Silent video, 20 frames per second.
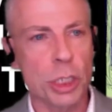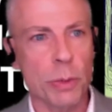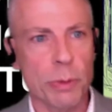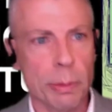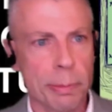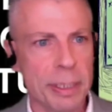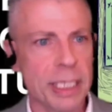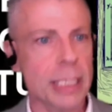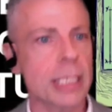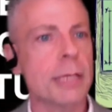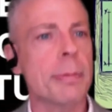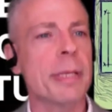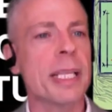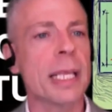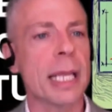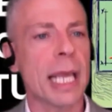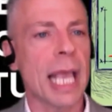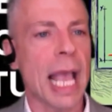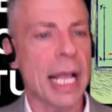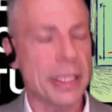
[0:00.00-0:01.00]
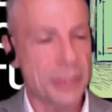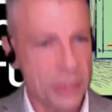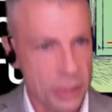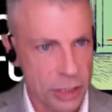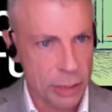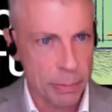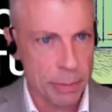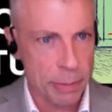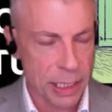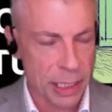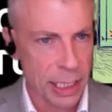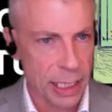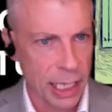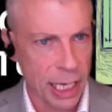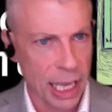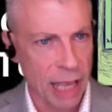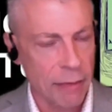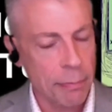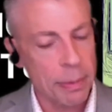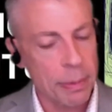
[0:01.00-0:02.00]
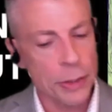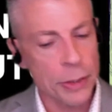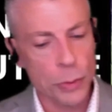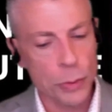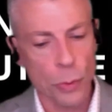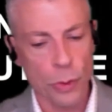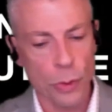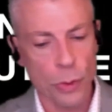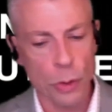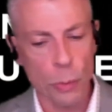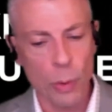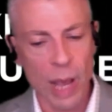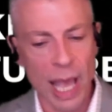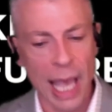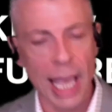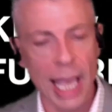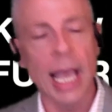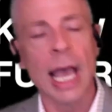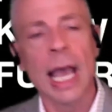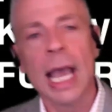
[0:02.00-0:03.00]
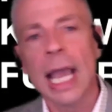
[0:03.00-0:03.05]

where predictability and stability have been torn away,